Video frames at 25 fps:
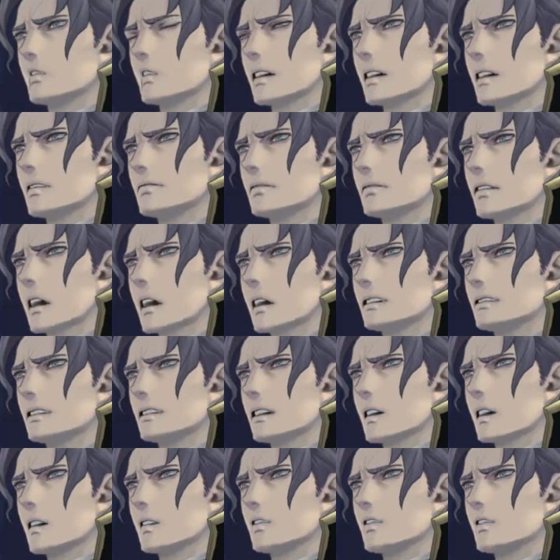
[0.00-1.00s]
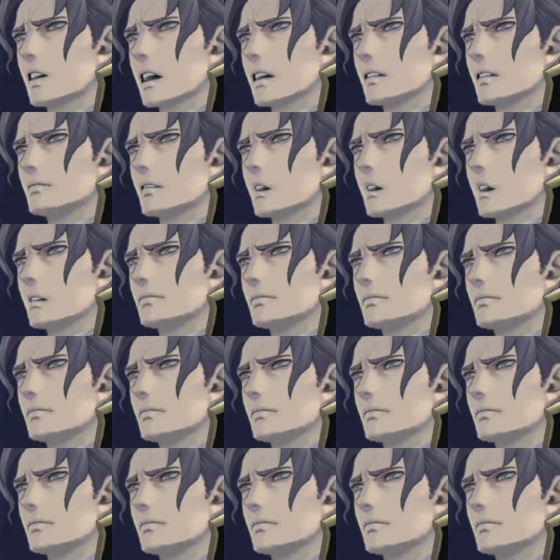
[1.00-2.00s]
a firearm was indeed found
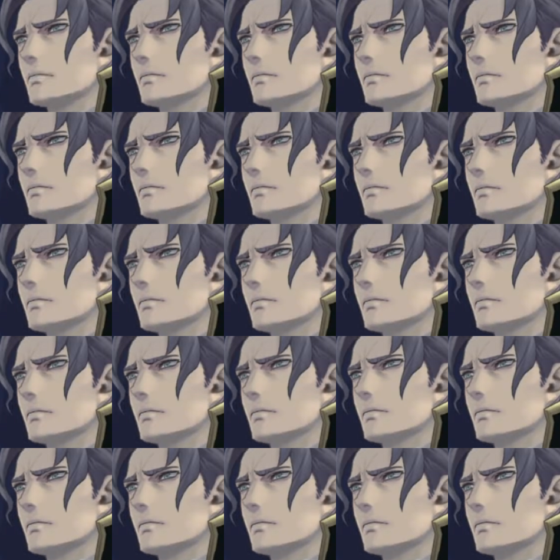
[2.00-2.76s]
in their possession.